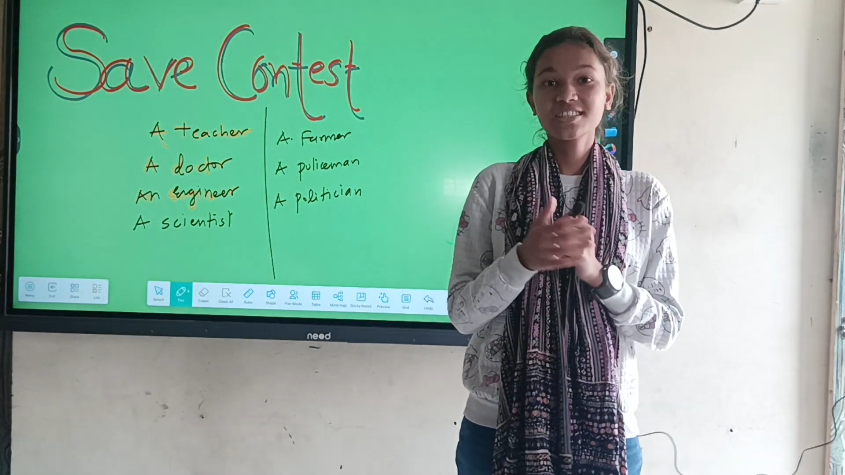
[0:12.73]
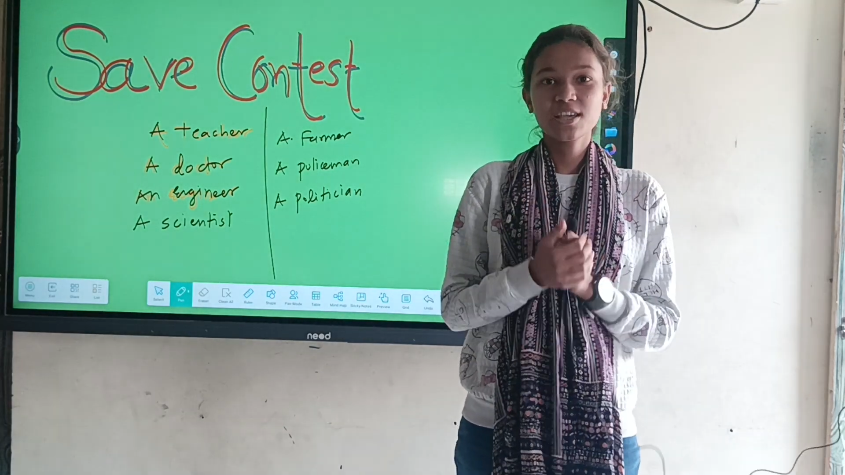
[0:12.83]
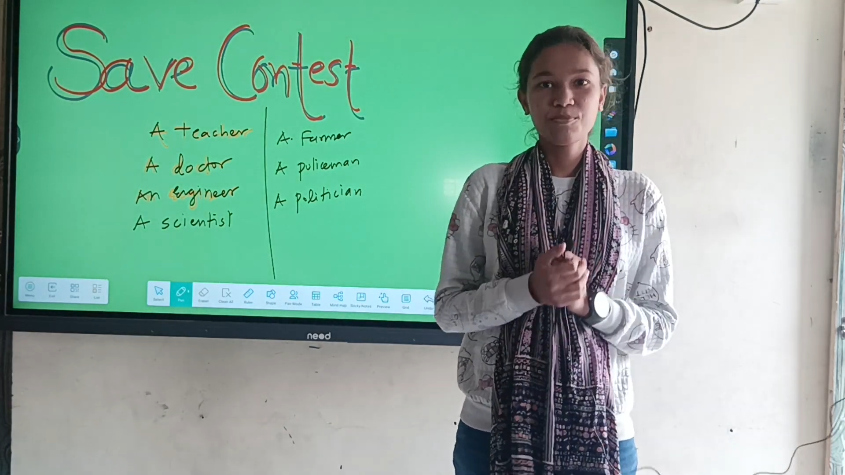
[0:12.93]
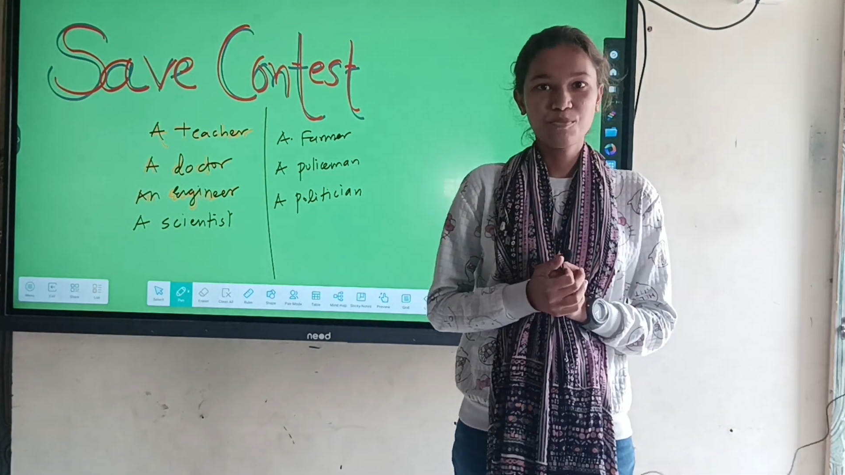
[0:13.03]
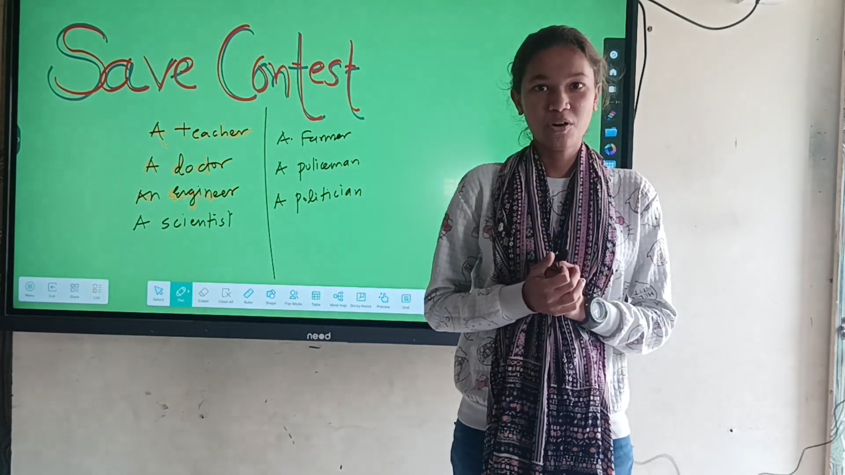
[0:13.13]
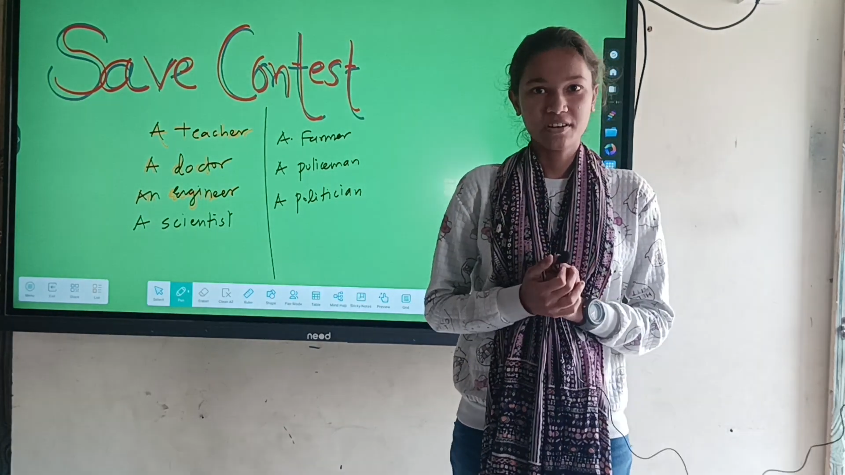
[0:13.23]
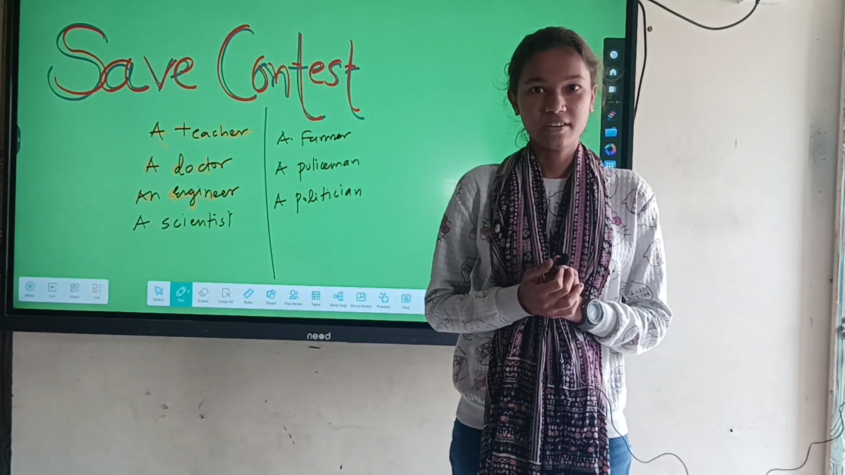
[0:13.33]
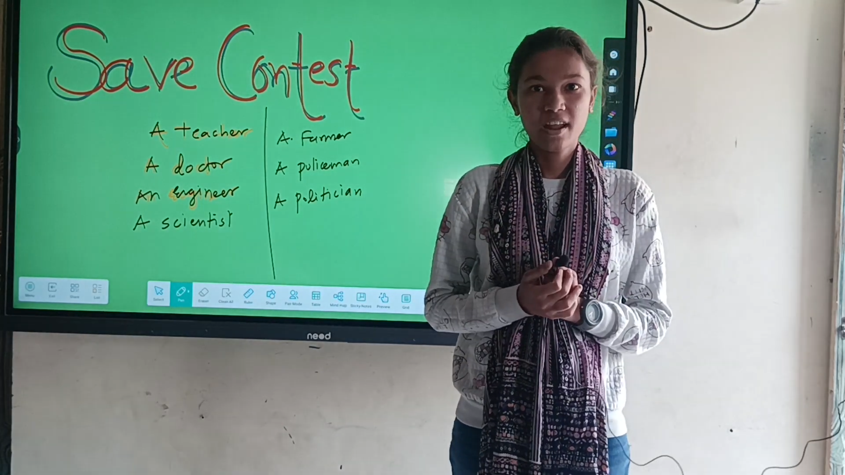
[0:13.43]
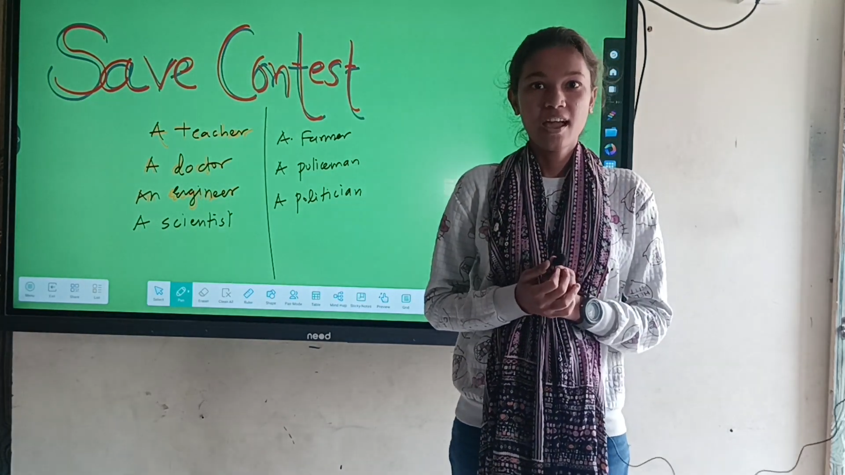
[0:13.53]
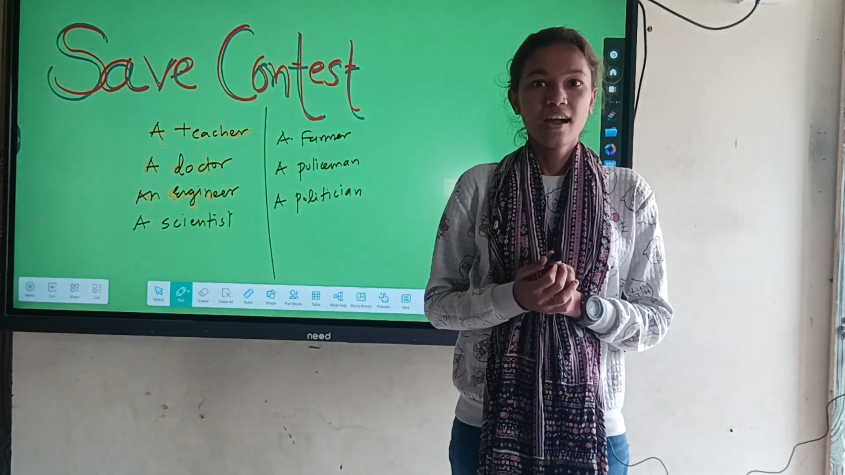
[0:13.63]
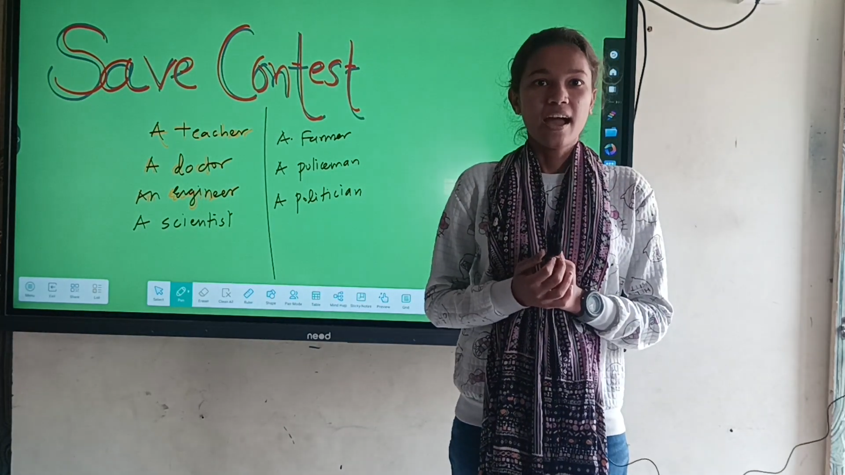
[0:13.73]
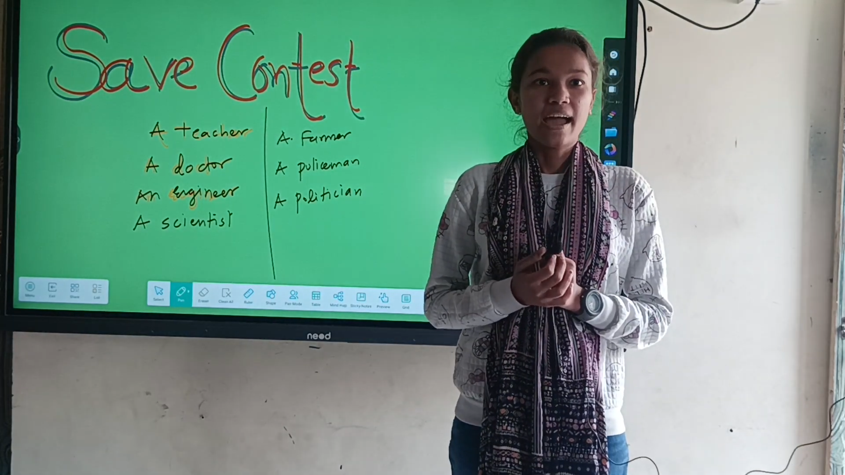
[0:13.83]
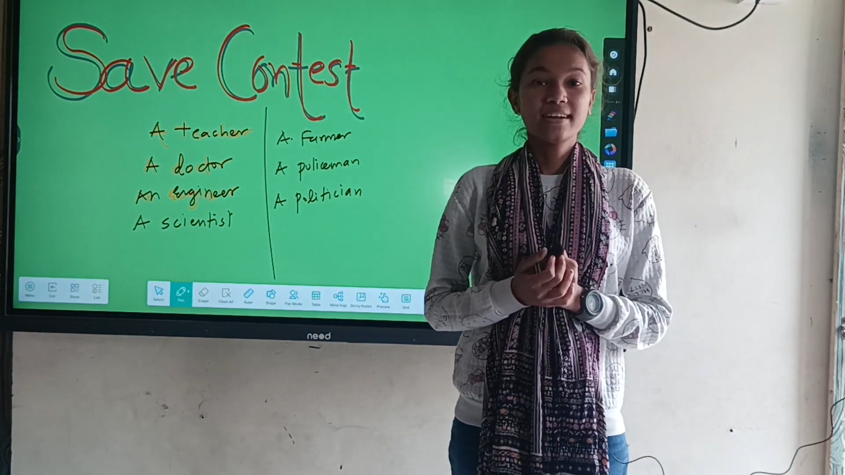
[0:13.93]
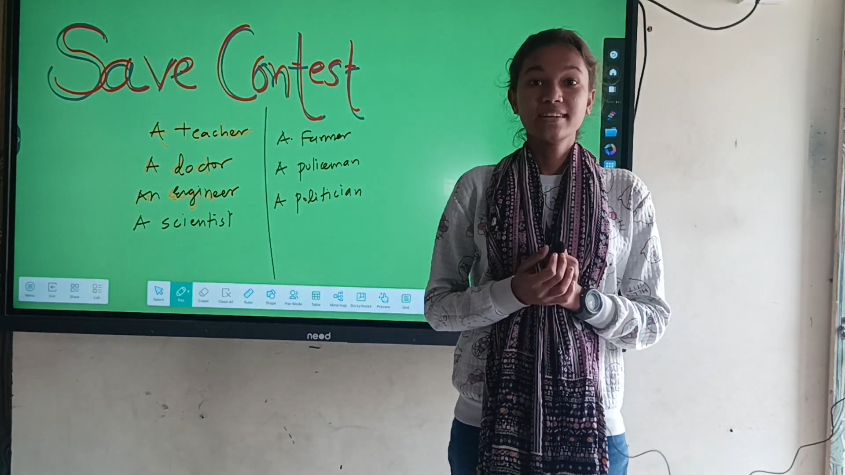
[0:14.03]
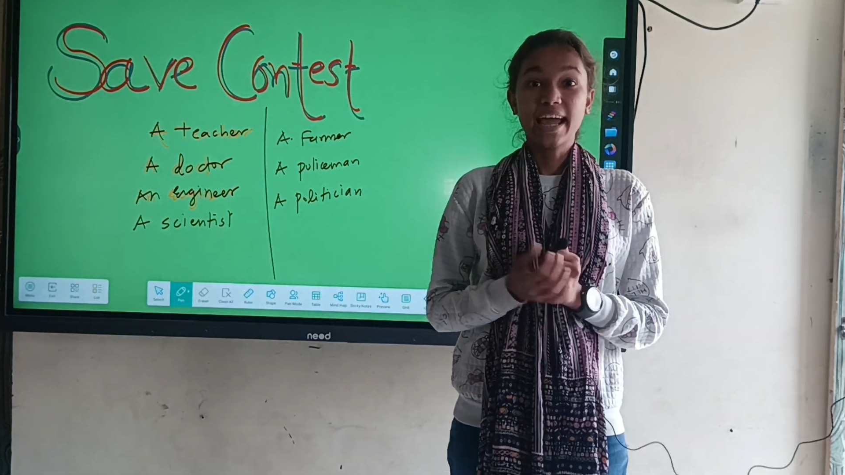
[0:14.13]
important,
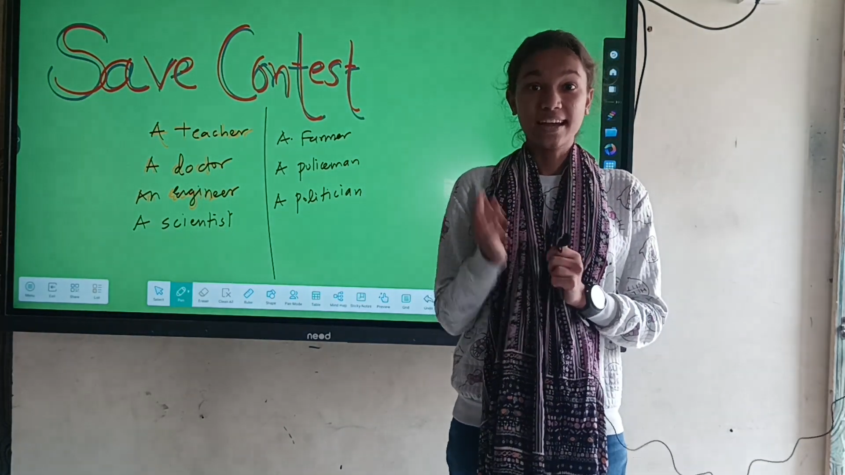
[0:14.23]
and